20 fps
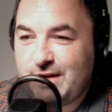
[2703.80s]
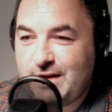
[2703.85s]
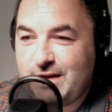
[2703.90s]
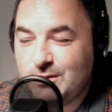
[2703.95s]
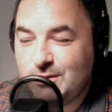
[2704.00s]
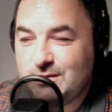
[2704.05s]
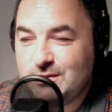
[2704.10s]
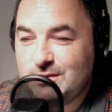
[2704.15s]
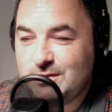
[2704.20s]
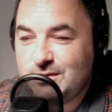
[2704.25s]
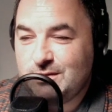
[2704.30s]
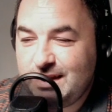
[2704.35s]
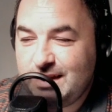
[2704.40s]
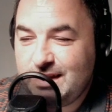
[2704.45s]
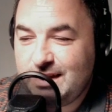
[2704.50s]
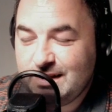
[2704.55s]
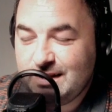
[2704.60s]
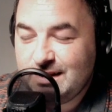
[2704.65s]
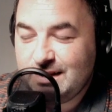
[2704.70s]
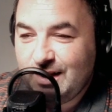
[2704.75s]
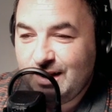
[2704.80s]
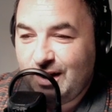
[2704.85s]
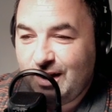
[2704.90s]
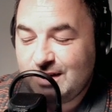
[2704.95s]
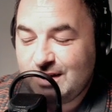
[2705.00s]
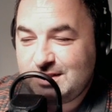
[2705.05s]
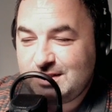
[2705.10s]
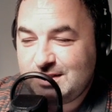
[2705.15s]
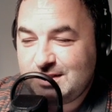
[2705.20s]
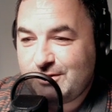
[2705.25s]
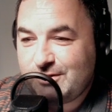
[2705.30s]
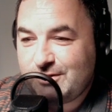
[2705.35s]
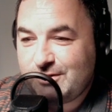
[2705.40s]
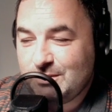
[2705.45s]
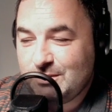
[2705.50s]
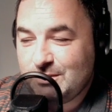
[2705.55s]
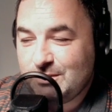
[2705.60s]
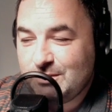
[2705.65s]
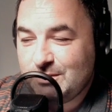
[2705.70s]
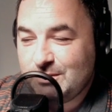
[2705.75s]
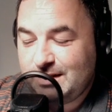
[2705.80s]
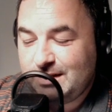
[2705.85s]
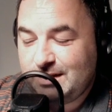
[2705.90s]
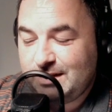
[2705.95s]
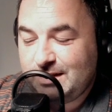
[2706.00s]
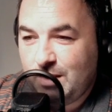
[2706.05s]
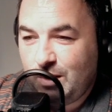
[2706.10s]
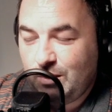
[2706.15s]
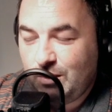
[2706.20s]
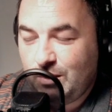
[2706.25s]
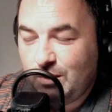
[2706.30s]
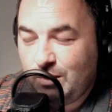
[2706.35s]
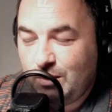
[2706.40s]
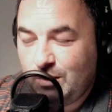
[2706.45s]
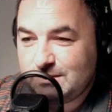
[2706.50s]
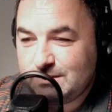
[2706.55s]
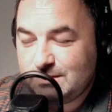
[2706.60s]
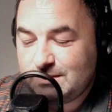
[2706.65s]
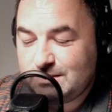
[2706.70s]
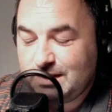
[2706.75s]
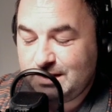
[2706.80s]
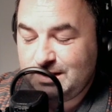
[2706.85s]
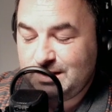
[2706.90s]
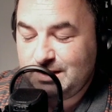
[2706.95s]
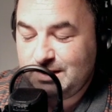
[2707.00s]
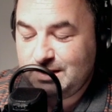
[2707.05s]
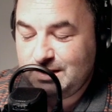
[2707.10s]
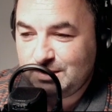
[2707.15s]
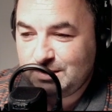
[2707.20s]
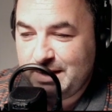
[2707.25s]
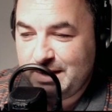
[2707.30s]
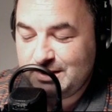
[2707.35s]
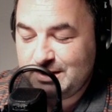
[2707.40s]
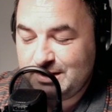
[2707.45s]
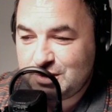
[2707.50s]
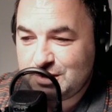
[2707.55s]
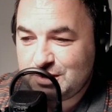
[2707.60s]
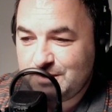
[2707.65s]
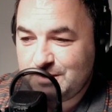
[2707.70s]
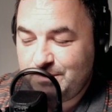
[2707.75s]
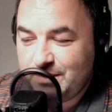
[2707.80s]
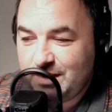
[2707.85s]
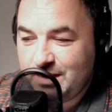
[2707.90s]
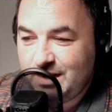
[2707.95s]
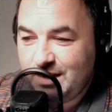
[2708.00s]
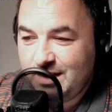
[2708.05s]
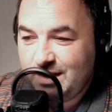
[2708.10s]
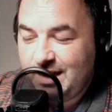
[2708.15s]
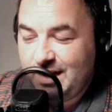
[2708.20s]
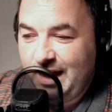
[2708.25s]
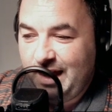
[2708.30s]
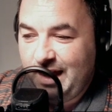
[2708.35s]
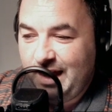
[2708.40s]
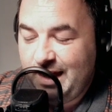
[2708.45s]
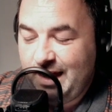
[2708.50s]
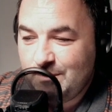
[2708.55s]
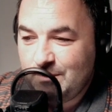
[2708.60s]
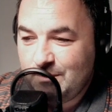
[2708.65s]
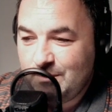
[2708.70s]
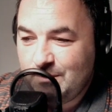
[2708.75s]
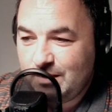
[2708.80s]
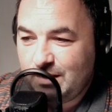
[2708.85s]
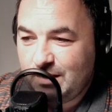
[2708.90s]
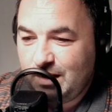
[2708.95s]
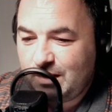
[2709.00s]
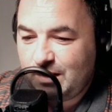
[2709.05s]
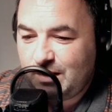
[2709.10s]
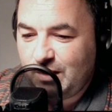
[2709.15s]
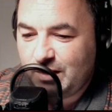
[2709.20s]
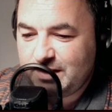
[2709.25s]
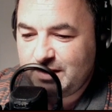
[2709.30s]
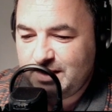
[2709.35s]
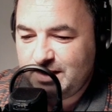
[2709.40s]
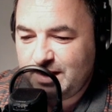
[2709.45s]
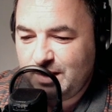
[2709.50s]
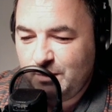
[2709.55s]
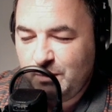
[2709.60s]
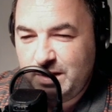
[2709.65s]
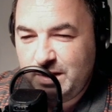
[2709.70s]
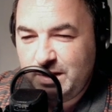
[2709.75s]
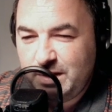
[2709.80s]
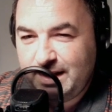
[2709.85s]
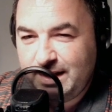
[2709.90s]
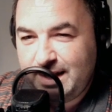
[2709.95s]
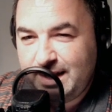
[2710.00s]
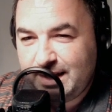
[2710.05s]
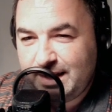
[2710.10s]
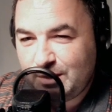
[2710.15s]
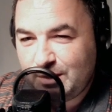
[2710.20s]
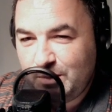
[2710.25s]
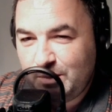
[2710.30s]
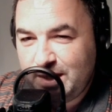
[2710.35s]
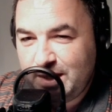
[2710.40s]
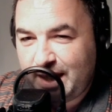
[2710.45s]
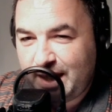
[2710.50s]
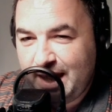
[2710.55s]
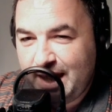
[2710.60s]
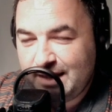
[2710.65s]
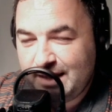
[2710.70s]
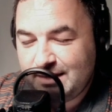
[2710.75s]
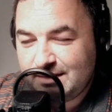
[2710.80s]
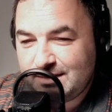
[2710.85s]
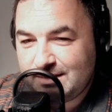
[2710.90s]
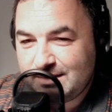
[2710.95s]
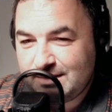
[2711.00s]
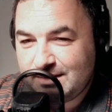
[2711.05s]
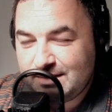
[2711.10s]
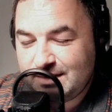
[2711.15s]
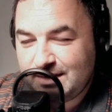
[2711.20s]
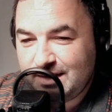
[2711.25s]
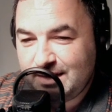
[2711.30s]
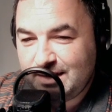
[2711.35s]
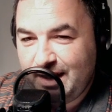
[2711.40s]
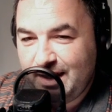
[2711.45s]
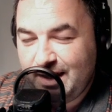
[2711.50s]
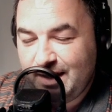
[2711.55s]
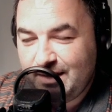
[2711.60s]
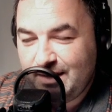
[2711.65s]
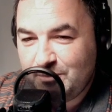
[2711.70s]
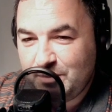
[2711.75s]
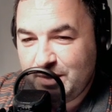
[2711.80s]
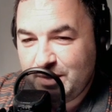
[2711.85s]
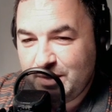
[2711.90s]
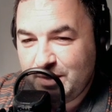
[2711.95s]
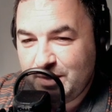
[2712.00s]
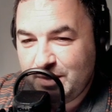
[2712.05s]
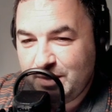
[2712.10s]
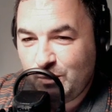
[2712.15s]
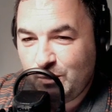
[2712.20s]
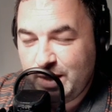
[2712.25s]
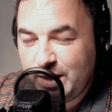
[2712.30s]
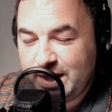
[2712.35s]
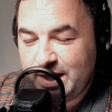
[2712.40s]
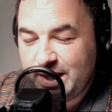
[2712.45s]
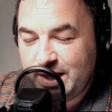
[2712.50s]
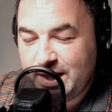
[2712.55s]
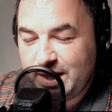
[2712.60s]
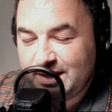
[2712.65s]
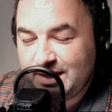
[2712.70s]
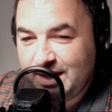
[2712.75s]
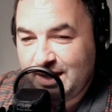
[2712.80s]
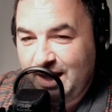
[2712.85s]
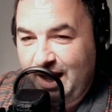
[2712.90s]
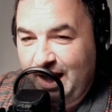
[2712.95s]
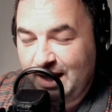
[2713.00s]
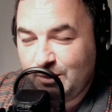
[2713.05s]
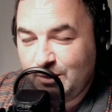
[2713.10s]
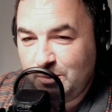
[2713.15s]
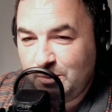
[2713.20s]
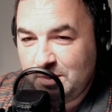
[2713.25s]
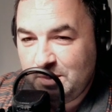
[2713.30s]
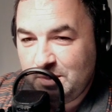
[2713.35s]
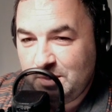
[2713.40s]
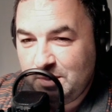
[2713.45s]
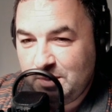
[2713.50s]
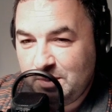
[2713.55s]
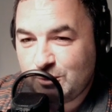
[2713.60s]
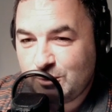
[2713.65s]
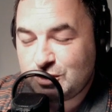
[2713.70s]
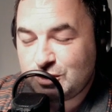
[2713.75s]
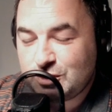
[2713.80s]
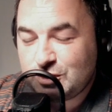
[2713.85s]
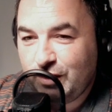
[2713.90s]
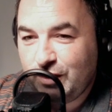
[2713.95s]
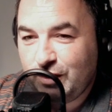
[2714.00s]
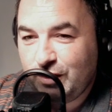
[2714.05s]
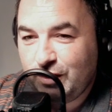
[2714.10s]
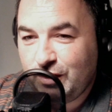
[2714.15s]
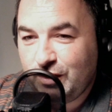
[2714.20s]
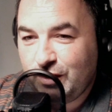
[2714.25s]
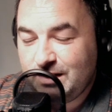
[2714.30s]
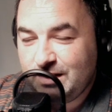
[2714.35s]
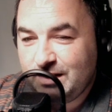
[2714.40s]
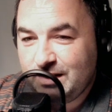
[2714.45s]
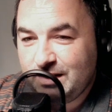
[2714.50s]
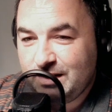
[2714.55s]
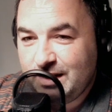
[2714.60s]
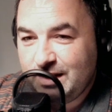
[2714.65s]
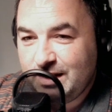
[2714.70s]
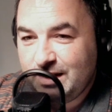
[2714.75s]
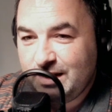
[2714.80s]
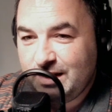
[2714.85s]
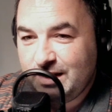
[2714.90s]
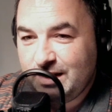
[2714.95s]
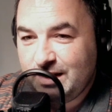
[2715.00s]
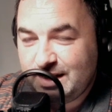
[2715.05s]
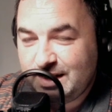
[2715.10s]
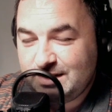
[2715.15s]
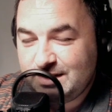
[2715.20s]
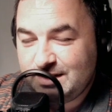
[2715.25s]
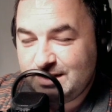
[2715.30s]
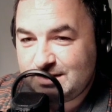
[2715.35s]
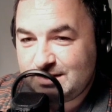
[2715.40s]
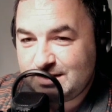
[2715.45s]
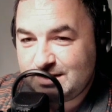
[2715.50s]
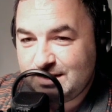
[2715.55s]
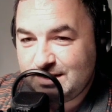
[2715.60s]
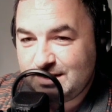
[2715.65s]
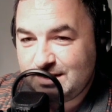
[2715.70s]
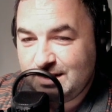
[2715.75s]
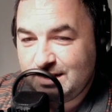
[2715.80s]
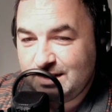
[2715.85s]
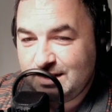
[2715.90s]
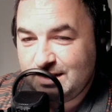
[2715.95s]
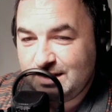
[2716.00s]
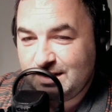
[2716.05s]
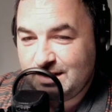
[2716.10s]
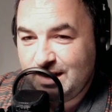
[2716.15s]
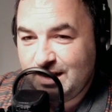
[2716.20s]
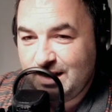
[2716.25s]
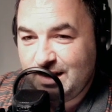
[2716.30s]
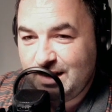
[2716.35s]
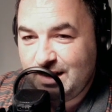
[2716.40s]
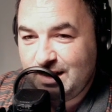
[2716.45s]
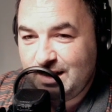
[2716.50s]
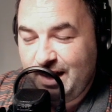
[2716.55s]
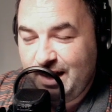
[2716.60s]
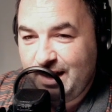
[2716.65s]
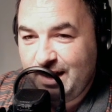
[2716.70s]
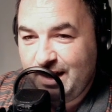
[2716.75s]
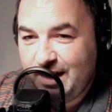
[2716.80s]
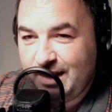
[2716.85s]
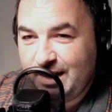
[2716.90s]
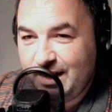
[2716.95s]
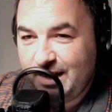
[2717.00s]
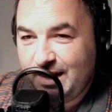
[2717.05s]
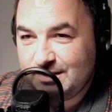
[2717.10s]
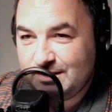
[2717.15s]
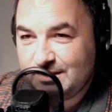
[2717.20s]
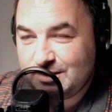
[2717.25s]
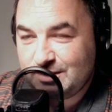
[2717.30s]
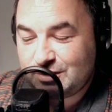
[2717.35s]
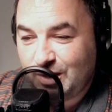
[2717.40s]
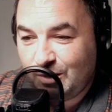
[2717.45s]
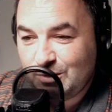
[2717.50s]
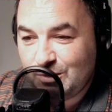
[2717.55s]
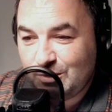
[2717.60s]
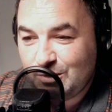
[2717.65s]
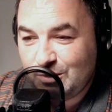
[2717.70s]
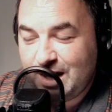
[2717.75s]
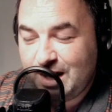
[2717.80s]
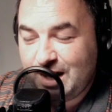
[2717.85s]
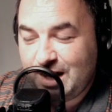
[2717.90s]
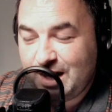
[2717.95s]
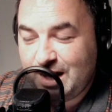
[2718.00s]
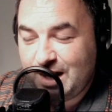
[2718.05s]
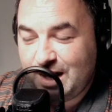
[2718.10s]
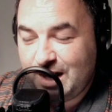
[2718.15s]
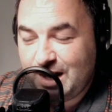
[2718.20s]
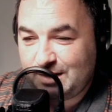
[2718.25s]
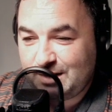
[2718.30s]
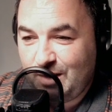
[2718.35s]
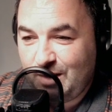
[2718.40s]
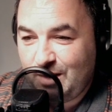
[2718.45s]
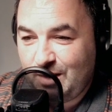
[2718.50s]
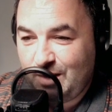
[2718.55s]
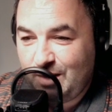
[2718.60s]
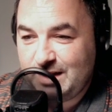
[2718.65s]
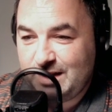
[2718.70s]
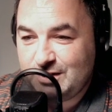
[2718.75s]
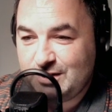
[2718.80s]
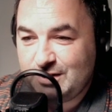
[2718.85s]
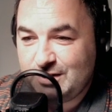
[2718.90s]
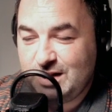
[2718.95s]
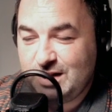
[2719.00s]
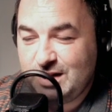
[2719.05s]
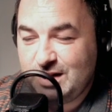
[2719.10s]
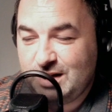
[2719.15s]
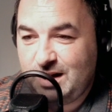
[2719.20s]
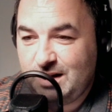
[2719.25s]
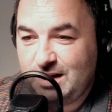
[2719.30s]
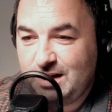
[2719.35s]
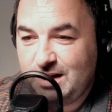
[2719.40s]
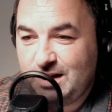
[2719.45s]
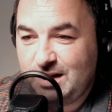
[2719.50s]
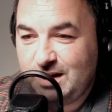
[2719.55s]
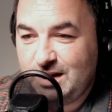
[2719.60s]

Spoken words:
one today. I seen a great one today that he used to manage. I think they can win the league at the weekend. if they win, and it would be their first title since Solskjaer left to go and take charge of Cardiff.